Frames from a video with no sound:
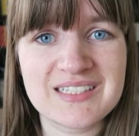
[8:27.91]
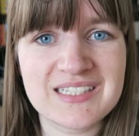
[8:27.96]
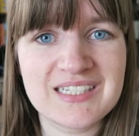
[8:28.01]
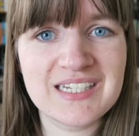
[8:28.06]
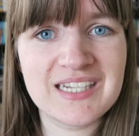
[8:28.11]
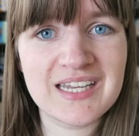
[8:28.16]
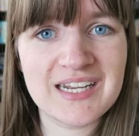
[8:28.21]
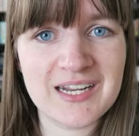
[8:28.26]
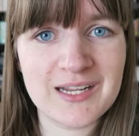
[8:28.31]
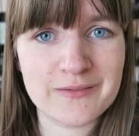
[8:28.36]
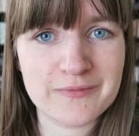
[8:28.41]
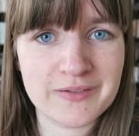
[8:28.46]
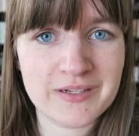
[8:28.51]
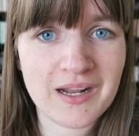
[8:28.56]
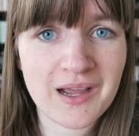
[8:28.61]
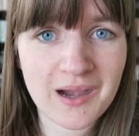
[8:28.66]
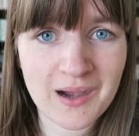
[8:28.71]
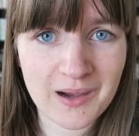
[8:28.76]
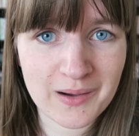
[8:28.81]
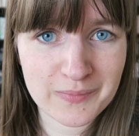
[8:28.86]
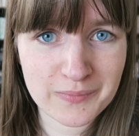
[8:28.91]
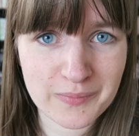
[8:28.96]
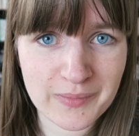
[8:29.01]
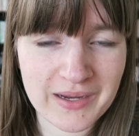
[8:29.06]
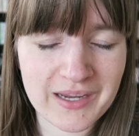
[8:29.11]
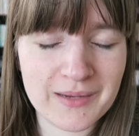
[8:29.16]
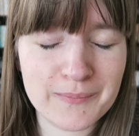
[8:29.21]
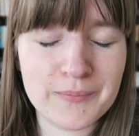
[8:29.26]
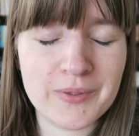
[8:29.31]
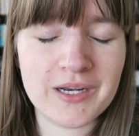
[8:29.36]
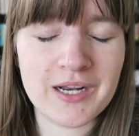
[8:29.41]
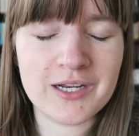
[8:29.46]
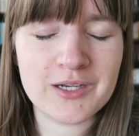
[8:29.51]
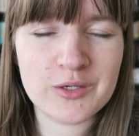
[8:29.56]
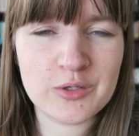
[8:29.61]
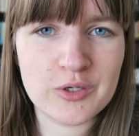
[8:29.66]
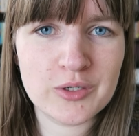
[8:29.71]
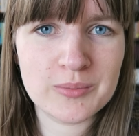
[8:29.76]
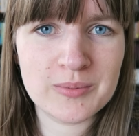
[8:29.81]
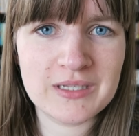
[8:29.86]
DNF it halfway, but I
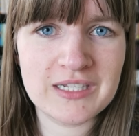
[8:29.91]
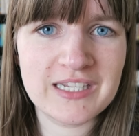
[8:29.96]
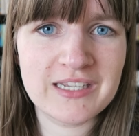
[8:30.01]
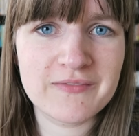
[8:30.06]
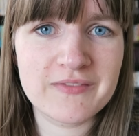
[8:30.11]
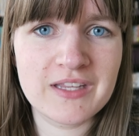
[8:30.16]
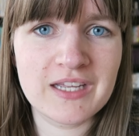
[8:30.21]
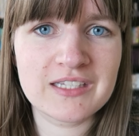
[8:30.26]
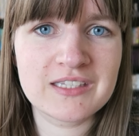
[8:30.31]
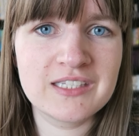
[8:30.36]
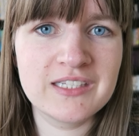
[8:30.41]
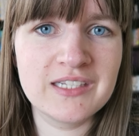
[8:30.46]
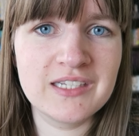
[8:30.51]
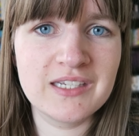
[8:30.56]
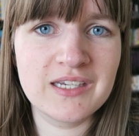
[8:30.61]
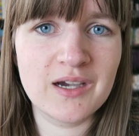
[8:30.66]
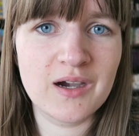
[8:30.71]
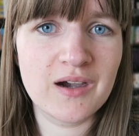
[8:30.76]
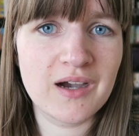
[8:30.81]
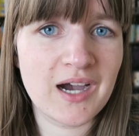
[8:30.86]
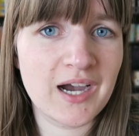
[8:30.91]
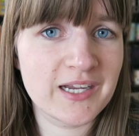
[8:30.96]
do believe that the